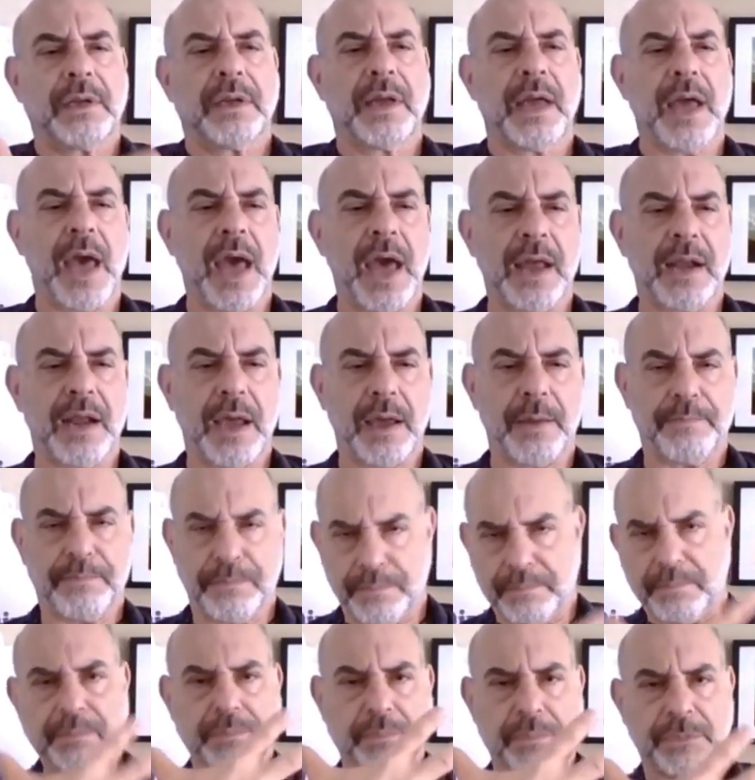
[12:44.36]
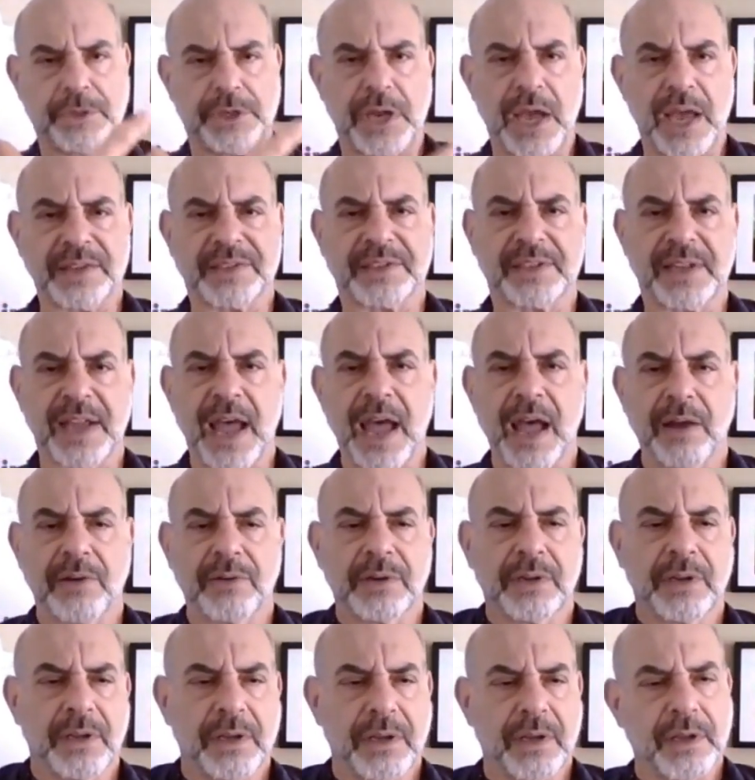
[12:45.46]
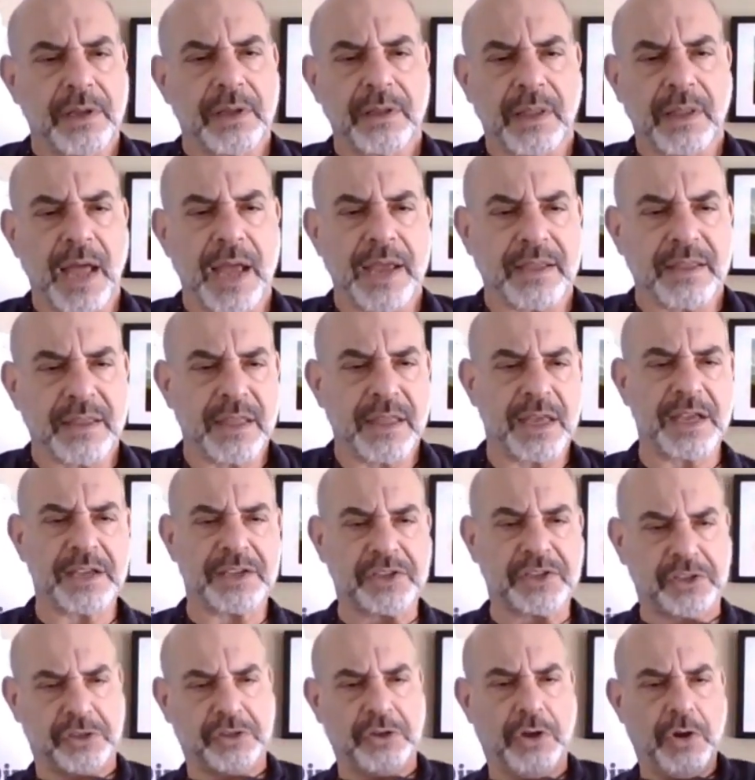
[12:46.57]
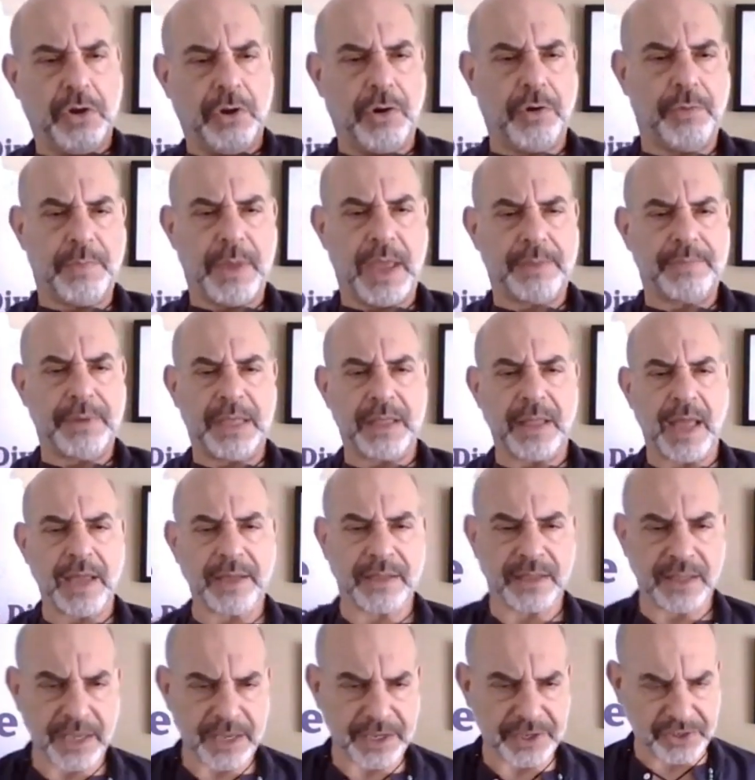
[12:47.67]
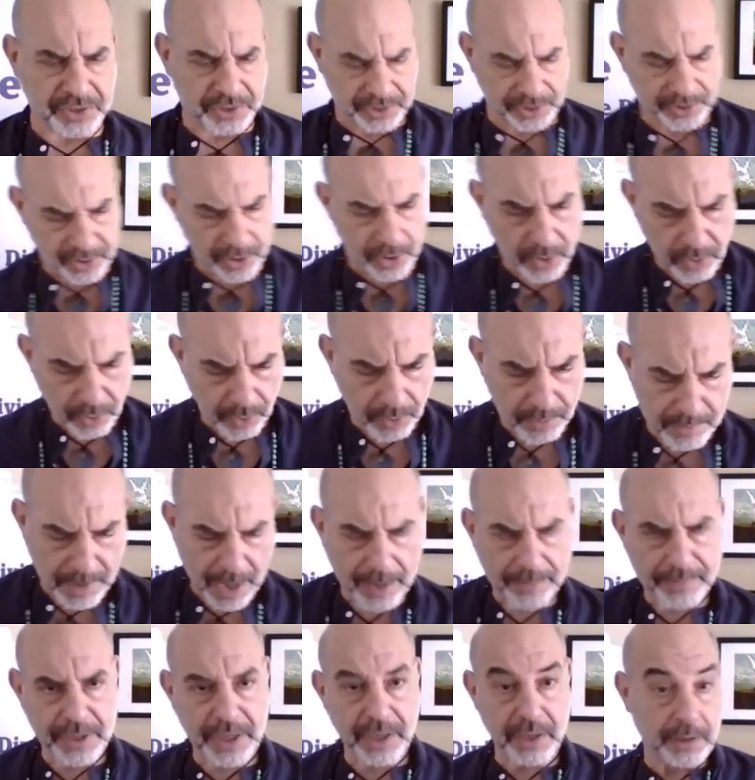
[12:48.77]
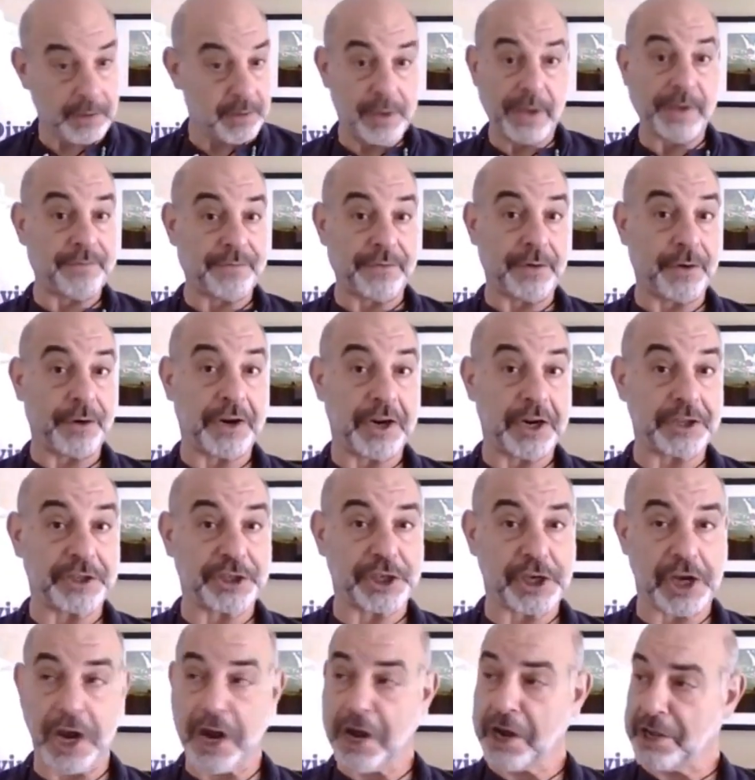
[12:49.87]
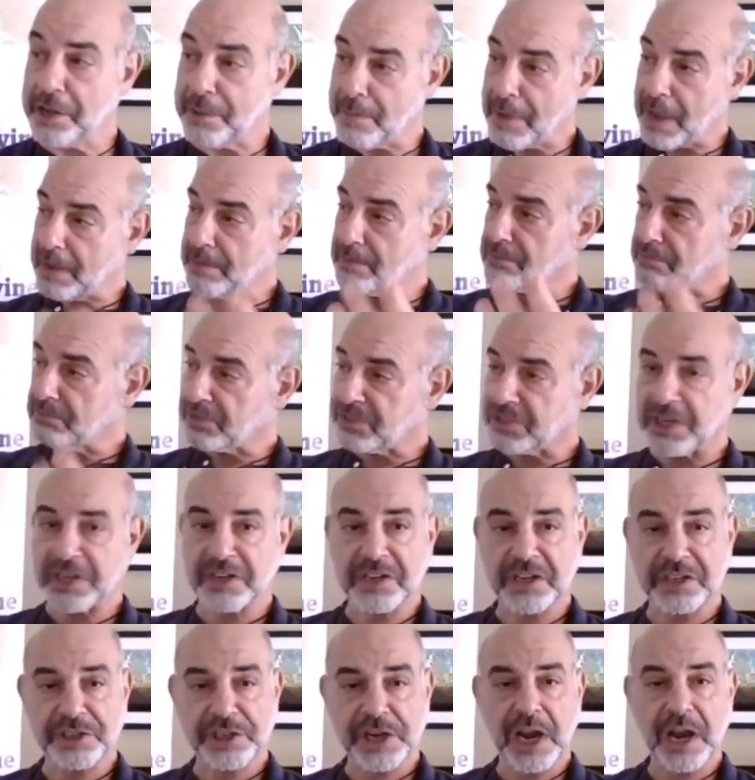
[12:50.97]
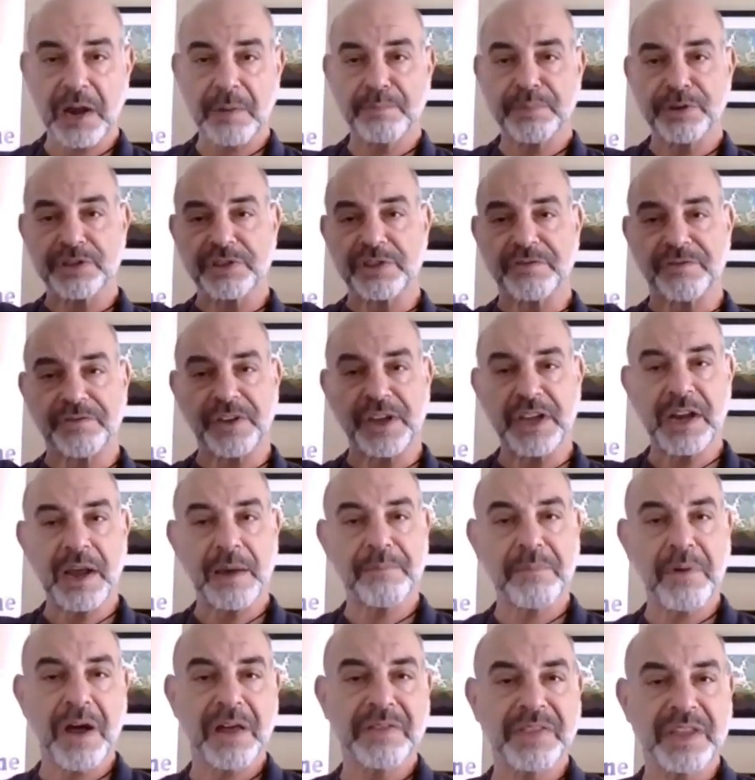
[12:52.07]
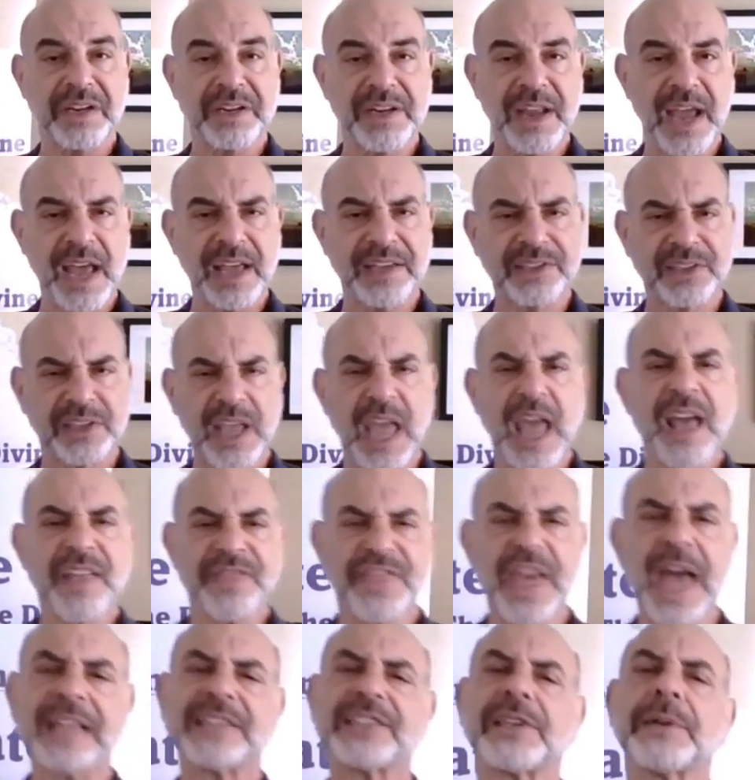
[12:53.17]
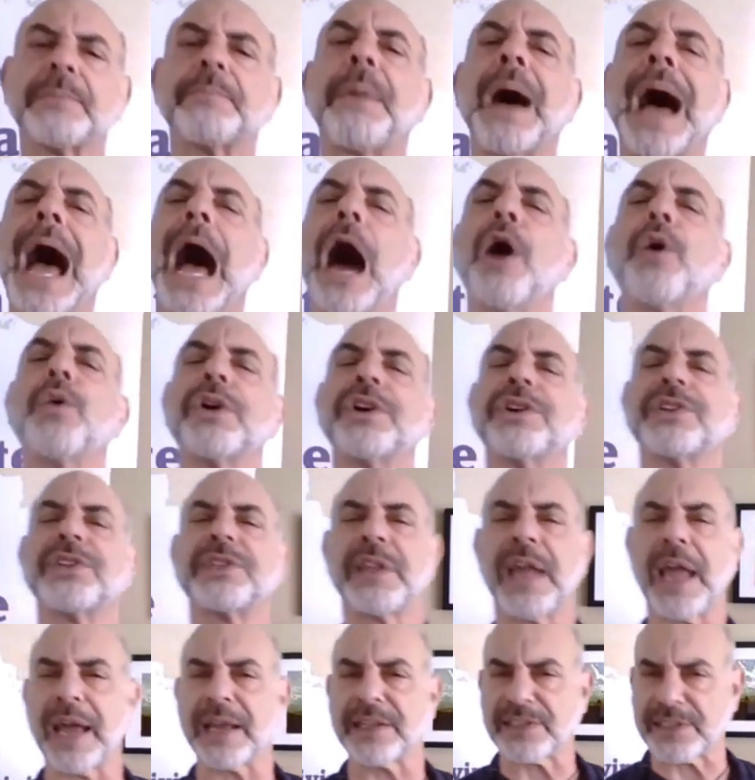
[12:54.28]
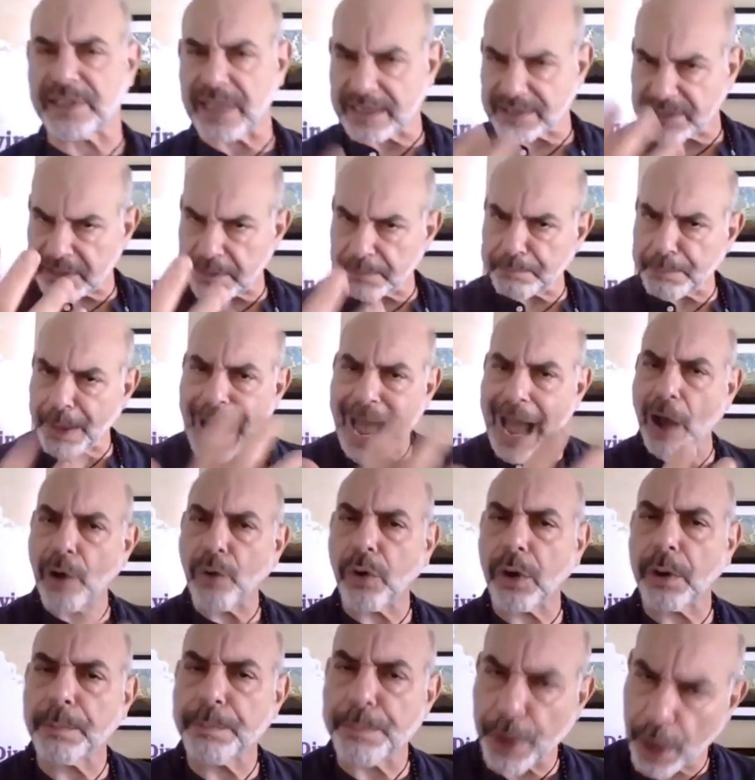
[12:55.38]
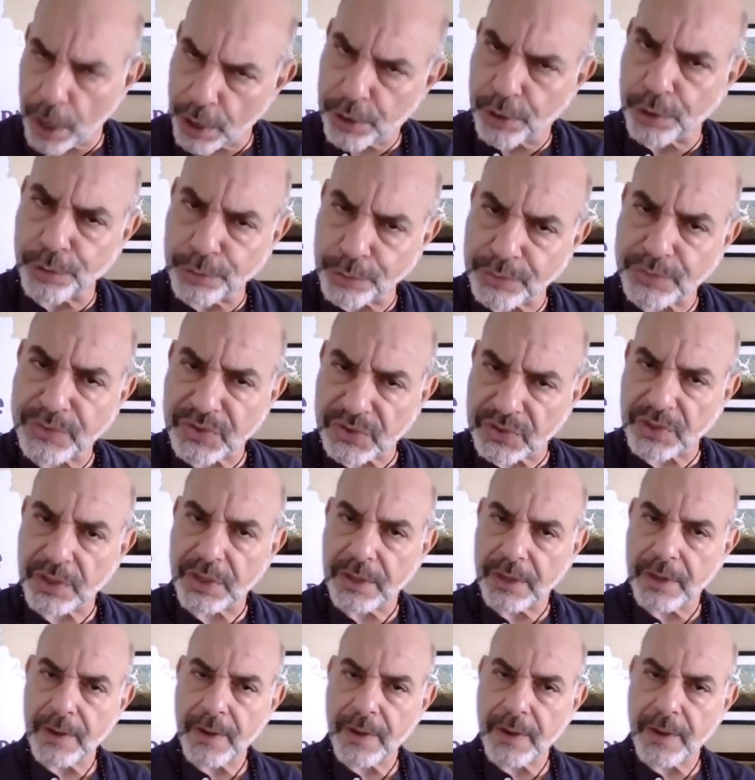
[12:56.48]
head up, chest out, like this, or maybe like this. Or maybe if you're in a chair, you might sit in the chair and put your feet up on the desk. That's a power stance. That's a power pose